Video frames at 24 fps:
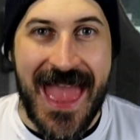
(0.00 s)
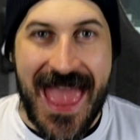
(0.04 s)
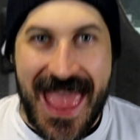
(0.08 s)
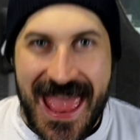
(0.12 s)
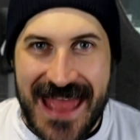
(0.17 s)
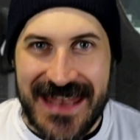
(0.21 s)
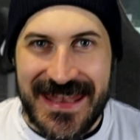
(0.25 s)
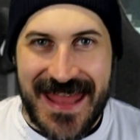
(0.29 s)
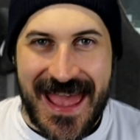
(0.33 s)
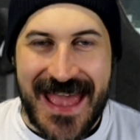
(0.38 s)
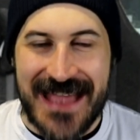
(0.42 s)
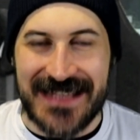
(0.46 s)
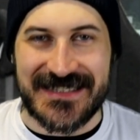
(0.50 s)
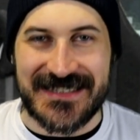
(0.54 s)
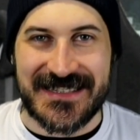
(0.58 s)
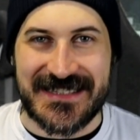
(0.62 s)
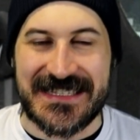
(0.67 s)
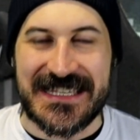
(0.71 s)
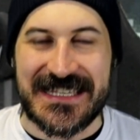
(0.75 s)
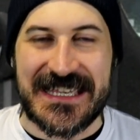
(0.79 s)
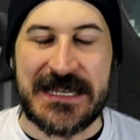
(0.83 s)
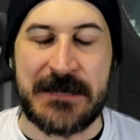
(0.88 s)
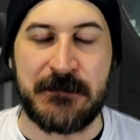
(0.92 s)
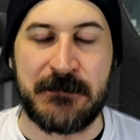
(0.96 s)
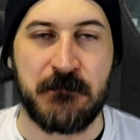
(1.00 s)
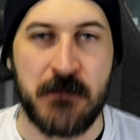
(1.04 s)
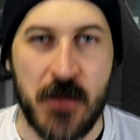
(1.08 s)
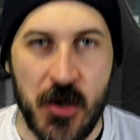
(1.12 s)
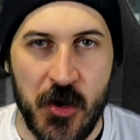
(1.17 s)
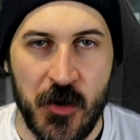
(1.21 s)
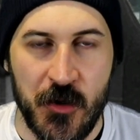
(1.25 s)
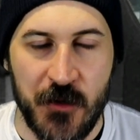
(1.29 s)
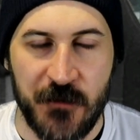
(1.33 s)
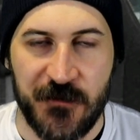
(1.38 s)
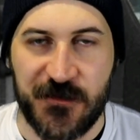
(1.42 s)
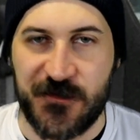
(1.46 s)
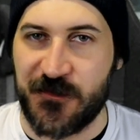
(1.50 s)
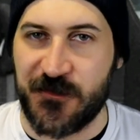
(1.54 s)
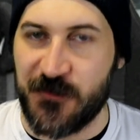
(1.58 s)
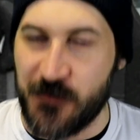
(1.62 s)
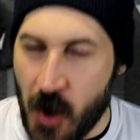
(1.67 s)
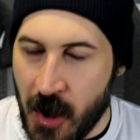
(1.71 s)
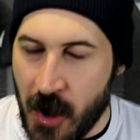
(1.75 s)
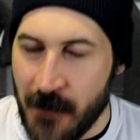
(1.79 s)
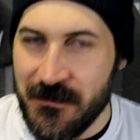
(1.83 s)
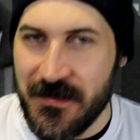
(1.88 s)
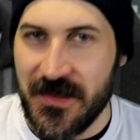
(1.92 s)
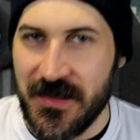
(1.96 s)
NXT moved
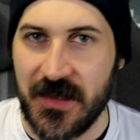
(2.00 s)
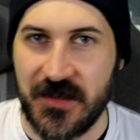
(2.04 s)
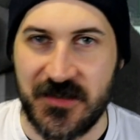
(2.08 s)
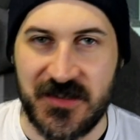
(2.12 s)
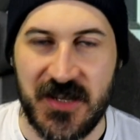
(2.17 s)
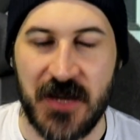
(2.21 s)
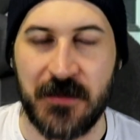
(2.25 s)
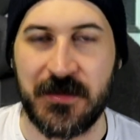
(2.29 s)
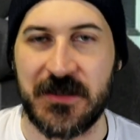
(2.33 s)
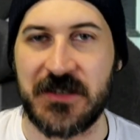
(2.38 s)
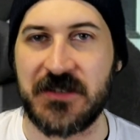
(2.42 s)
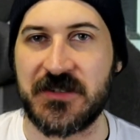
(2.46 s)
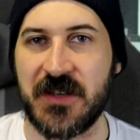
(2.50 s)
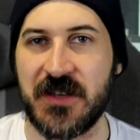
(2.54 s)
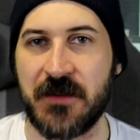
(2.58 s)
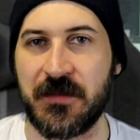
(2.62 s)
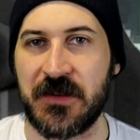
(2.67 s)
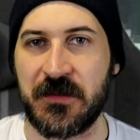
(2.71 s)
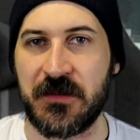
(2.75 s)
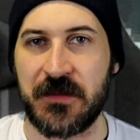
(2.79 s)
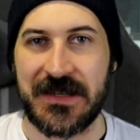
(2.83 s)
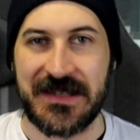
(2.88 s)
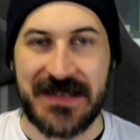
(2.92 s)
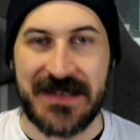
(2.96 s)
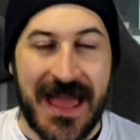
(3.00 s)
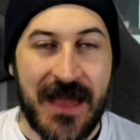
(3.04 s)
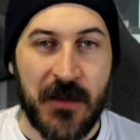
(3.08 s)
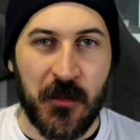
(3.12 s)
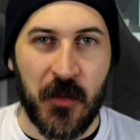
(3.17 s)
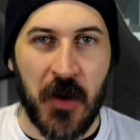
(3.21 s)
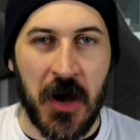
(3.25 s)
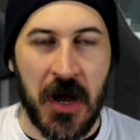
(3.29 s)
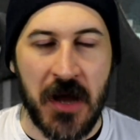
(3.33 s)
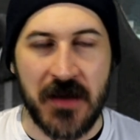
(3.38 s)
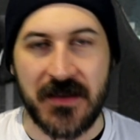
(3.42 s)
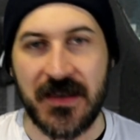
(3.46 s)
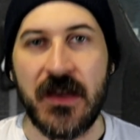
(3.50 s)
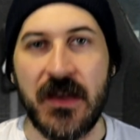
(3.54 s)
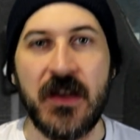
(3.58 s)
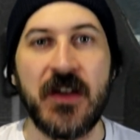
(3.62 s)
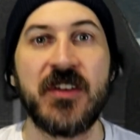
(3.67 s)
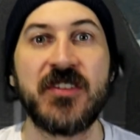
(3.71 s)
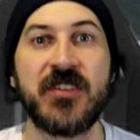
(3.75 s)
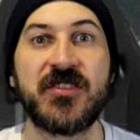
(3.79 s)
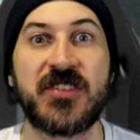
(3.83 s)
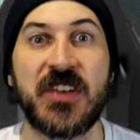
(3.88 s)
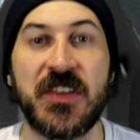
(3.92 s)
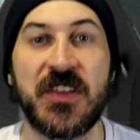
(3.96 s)
from the WWE network
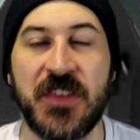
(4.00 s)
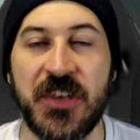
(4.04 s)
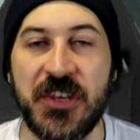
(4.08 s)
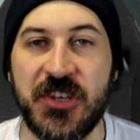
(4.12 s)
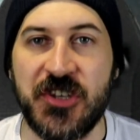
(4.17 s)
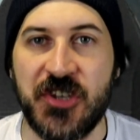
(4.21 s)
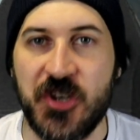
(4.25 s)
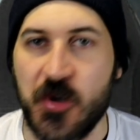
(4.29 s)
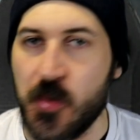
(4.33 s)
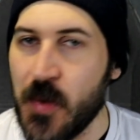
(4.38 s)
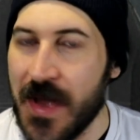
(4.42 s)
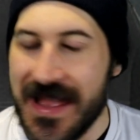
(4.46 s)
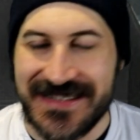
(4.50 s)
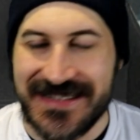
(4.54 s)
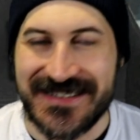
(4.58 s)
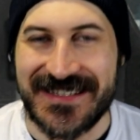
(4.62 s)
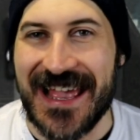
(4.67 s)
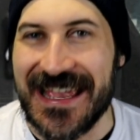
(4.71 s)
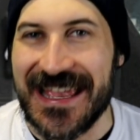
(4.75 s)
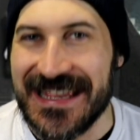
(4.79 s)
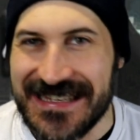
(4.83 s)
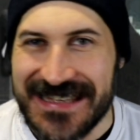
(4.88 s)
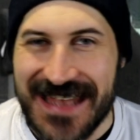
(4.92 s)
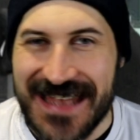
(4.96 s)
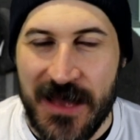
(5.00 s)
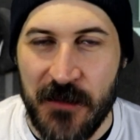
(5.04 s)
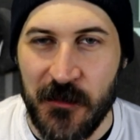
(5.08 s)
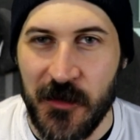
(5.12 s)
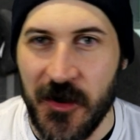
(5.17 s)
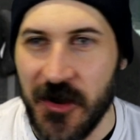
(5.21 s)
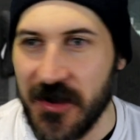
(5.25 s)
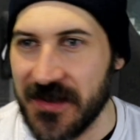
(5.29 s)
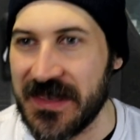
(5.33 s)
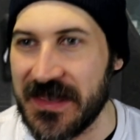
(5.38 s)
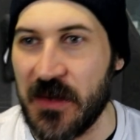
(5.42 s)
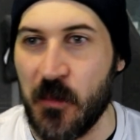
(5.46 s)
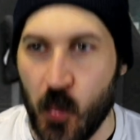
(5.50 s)
to the USA network.